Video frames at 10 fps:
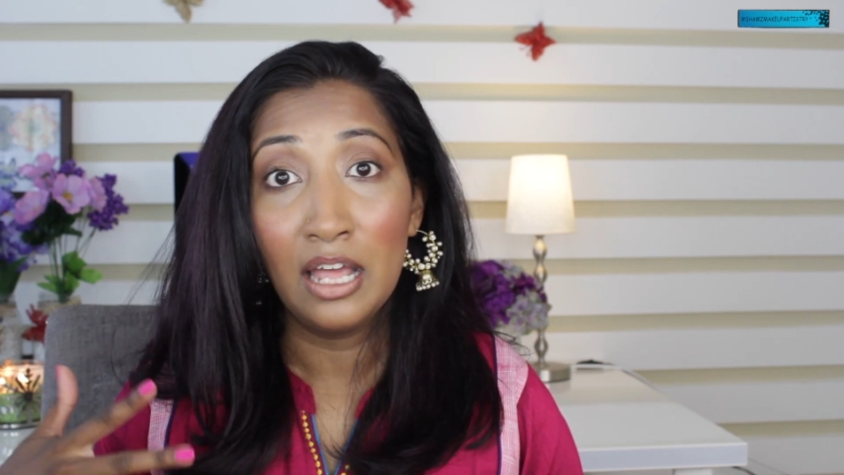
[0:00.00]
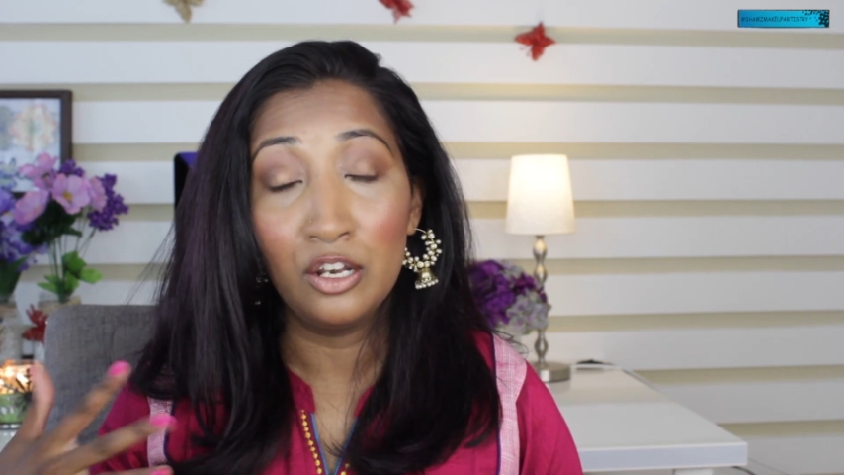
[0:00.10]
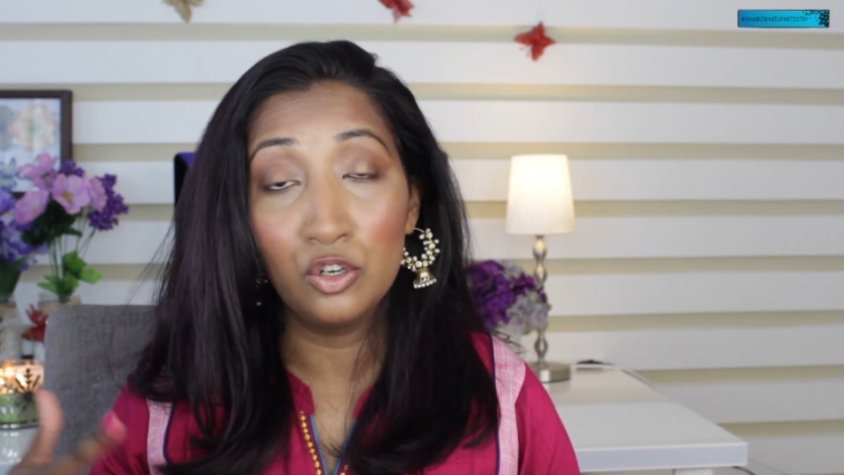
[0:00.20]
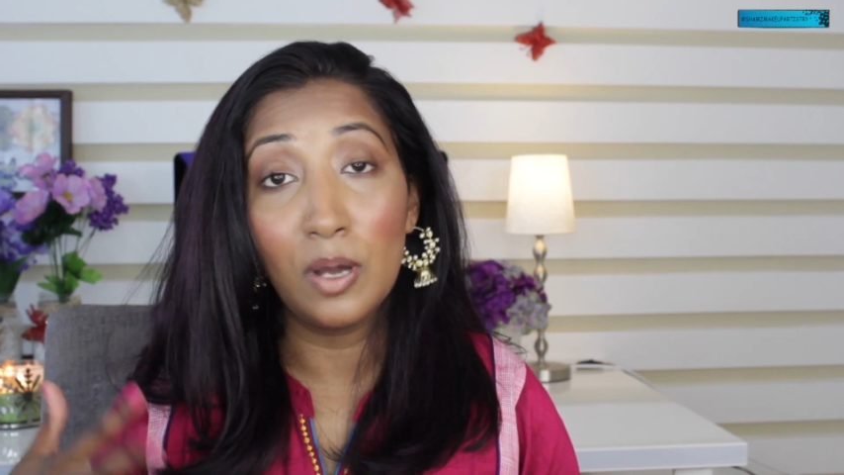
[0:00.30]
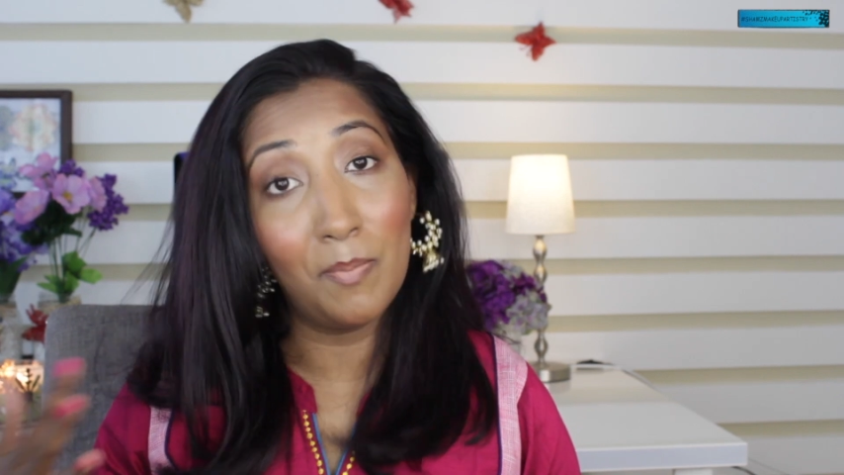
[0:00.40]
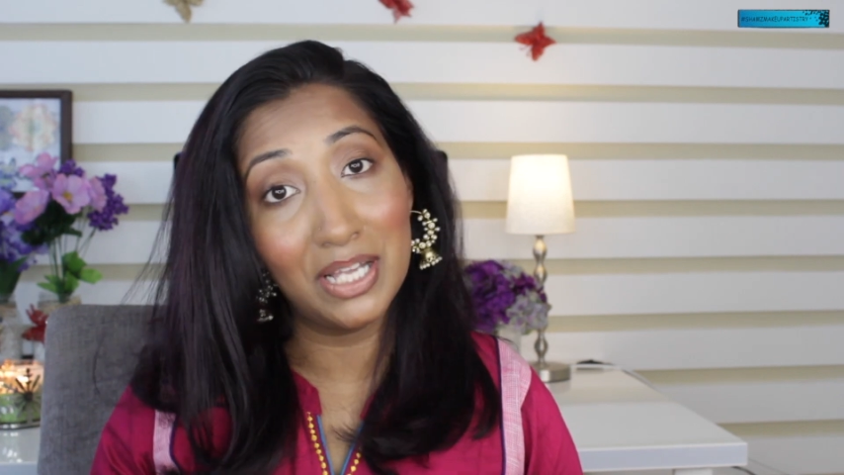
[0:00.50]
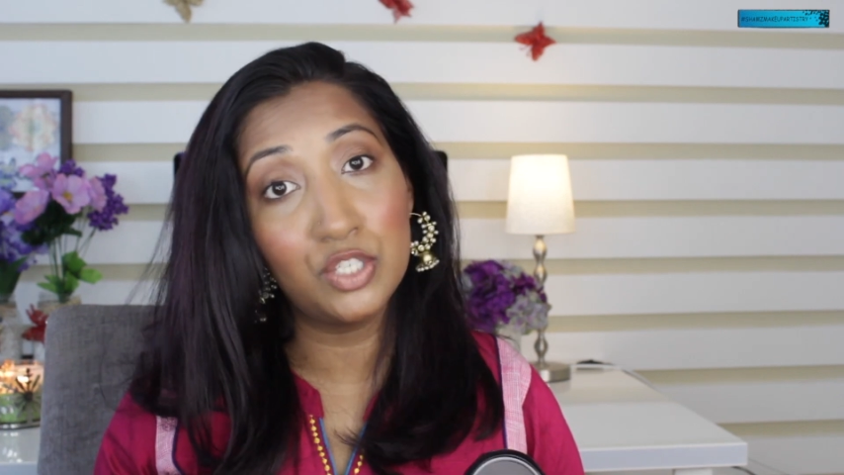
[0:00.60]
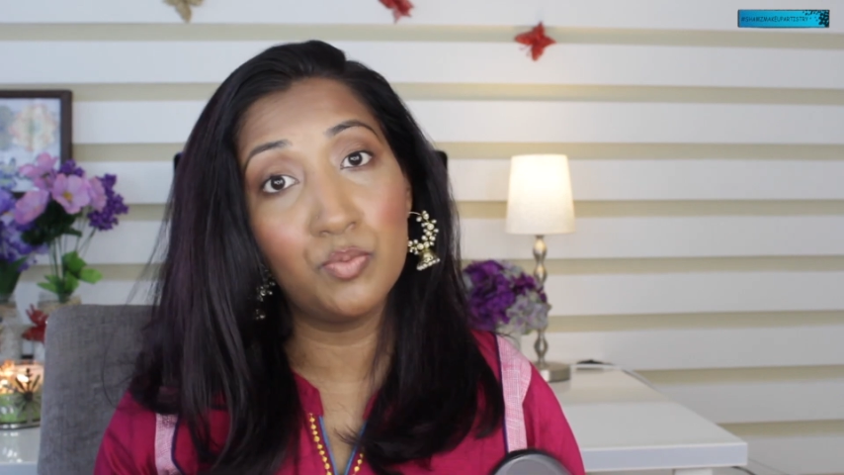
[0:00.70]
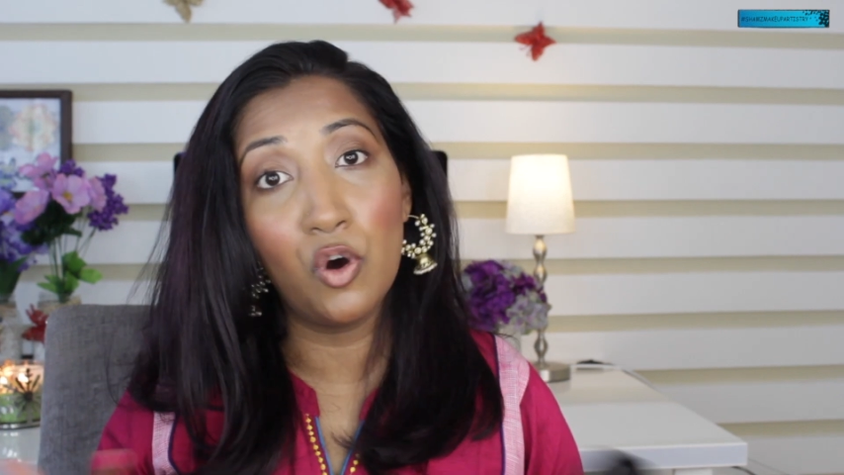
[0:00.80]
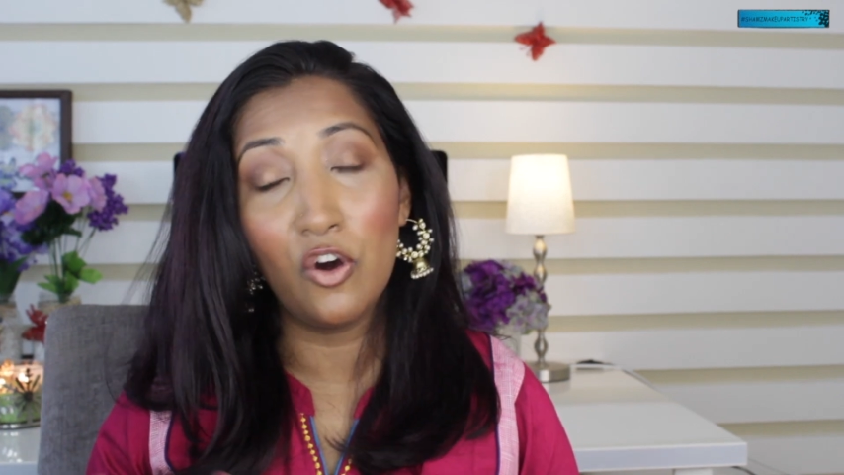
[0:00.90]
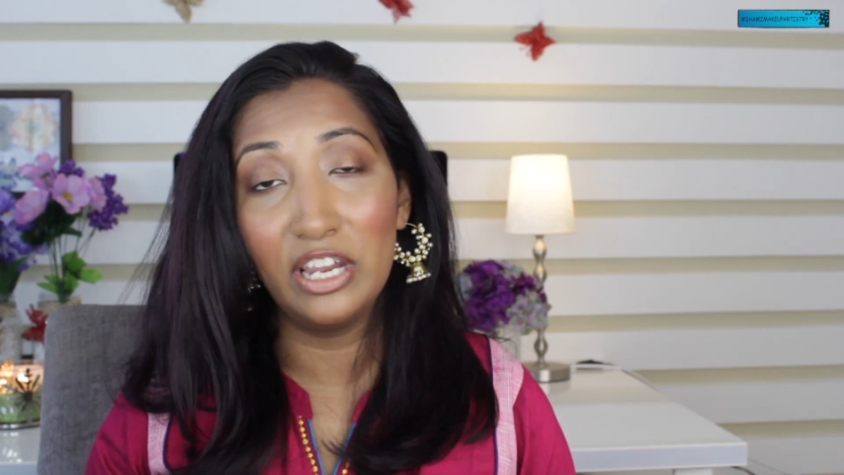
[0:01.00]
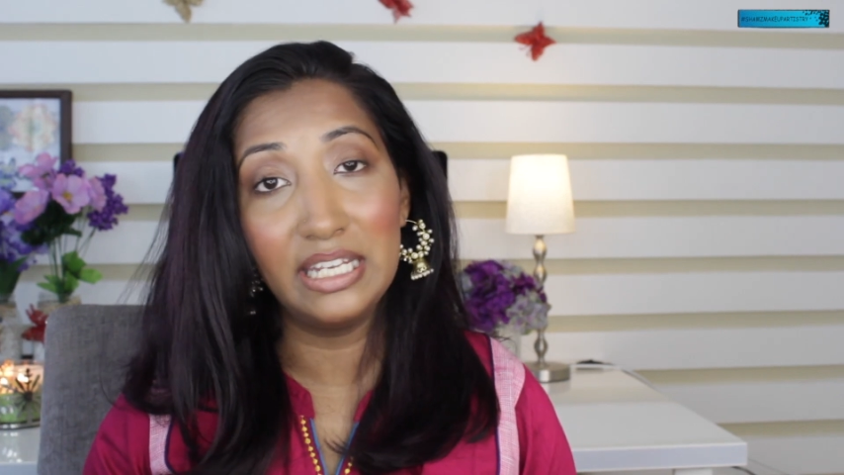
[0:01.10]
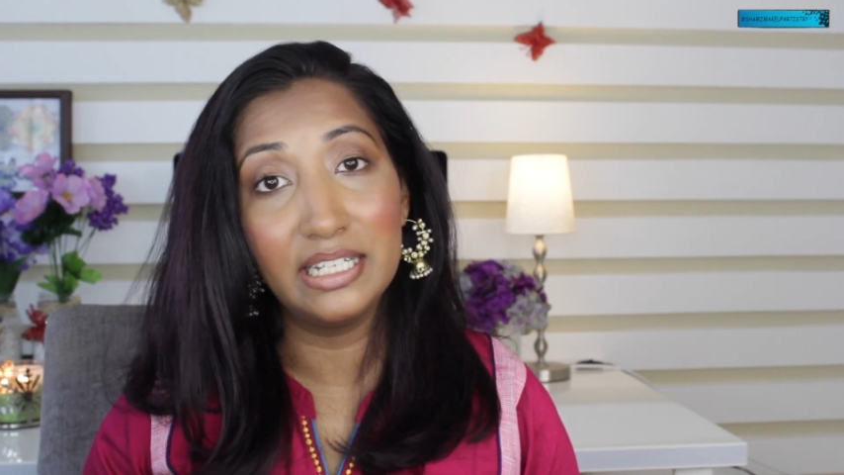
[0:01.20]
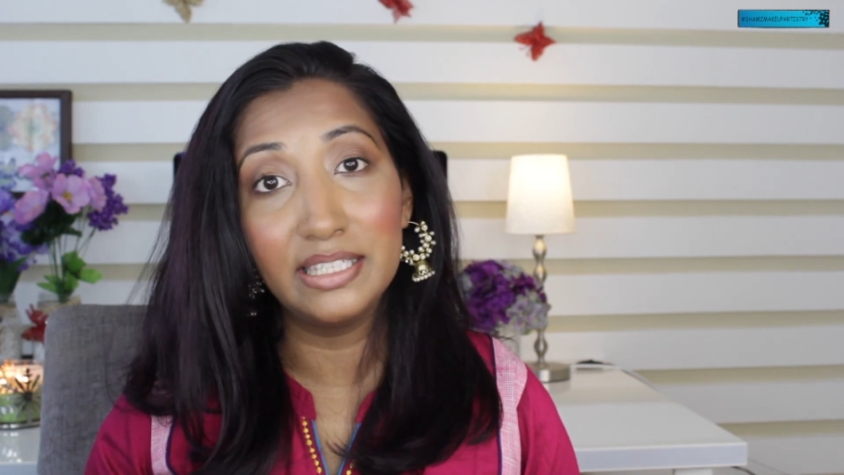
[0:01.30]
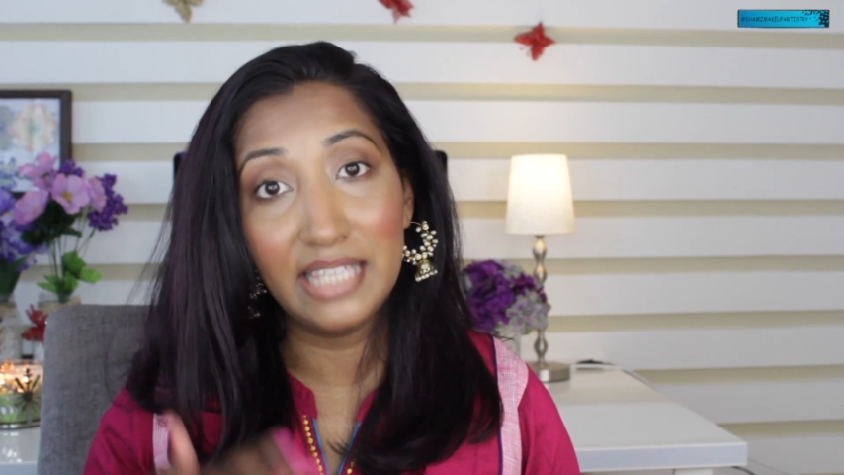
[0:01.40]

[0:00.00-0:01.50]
look much more oilier